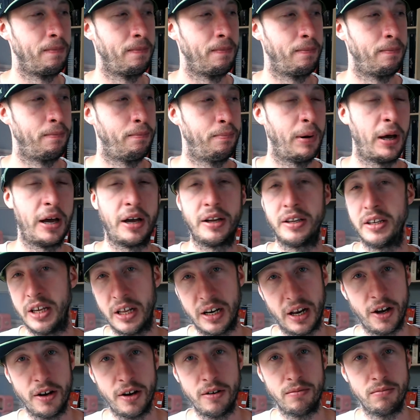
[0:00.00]
but
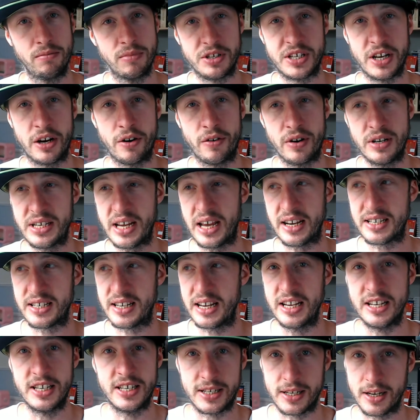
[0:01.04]
the Series X
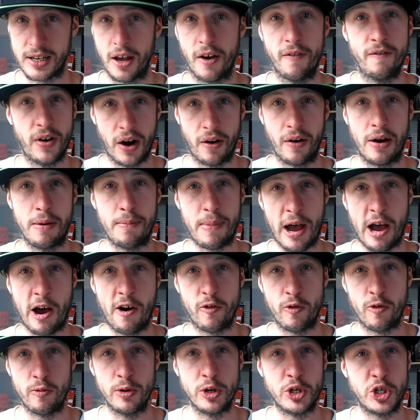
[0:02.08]
is a very
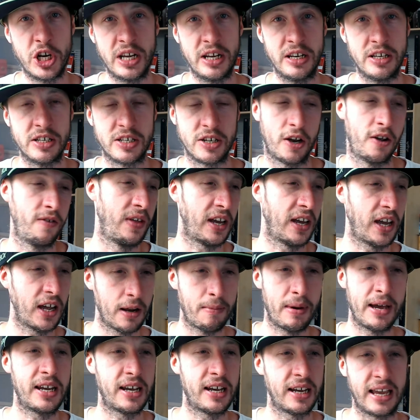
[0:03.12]
powerful machine, so if they're going to
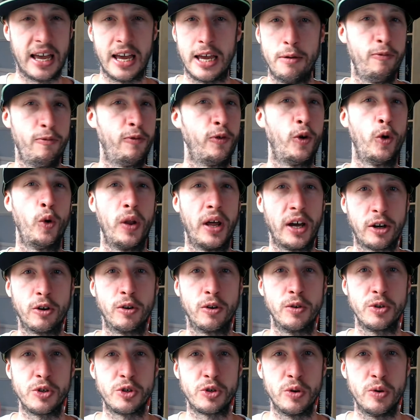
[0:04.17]
make a game for that
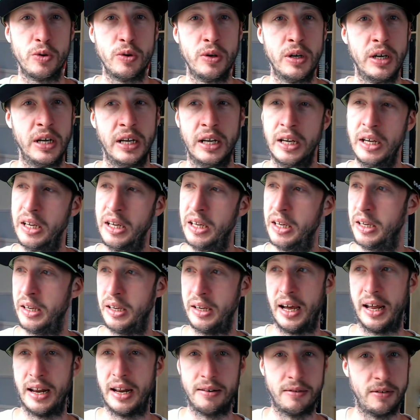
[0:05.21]
console
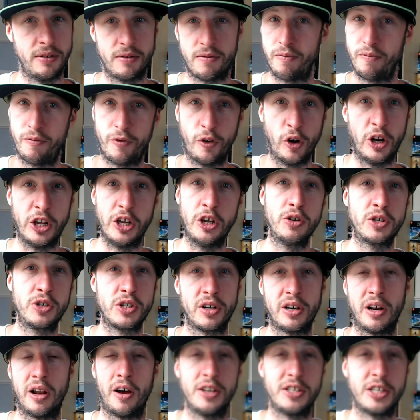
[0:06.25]
and fully
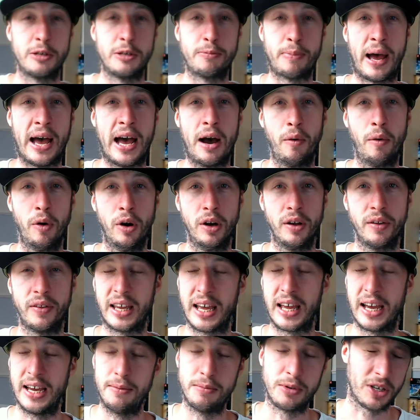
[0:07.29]
utilise its power, the
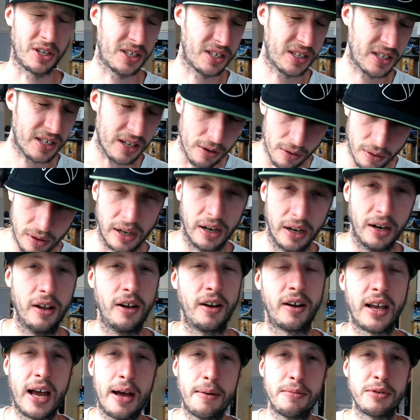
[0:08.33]
games are still going to
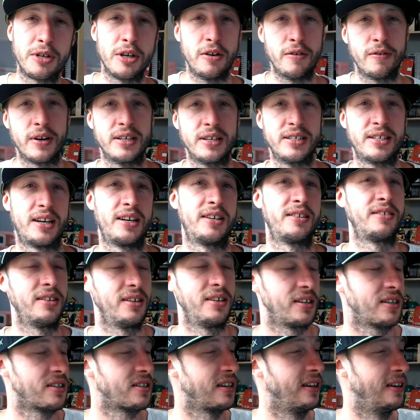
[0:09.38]
look absolutely
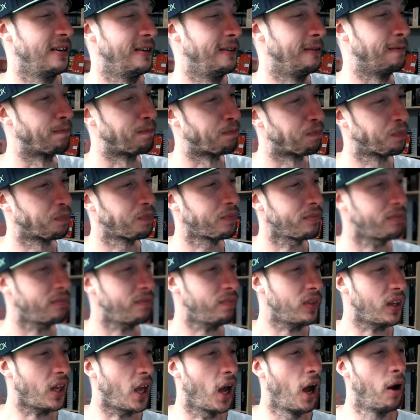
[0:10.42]
fantastic. So
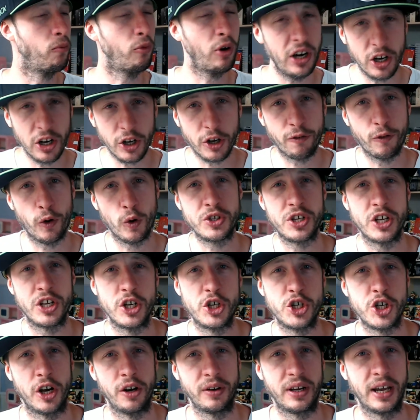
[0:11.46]
I'm really looking forward to the
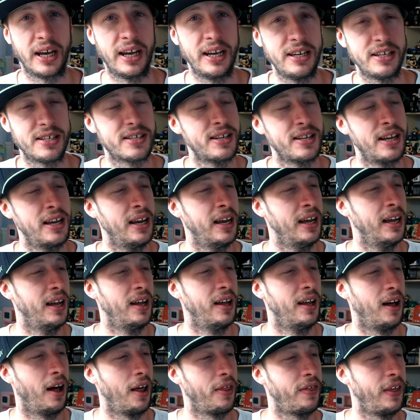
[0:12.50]
showcase.
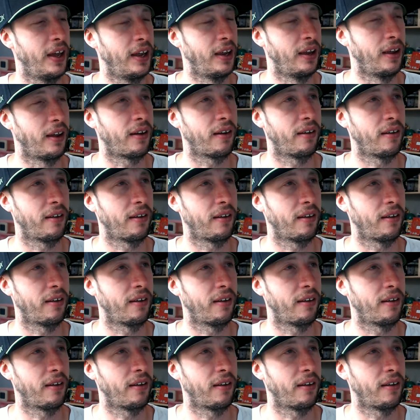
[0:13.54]
I think,